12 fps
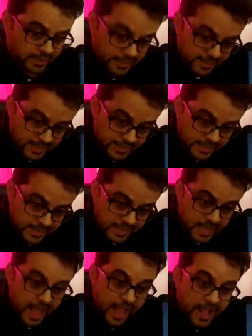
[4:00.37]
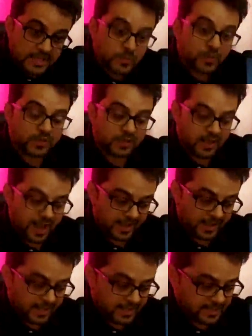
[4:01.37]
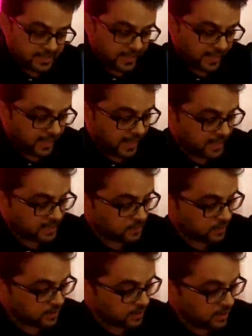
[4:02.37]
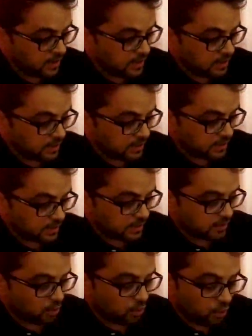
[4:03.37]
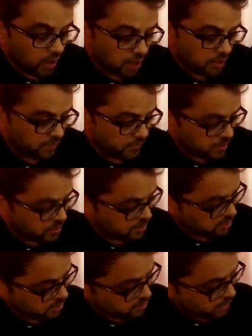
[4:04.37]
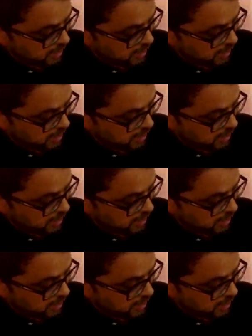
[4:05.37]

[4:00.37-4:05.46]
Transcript: neat and clean as per the guidelines and as per the work which you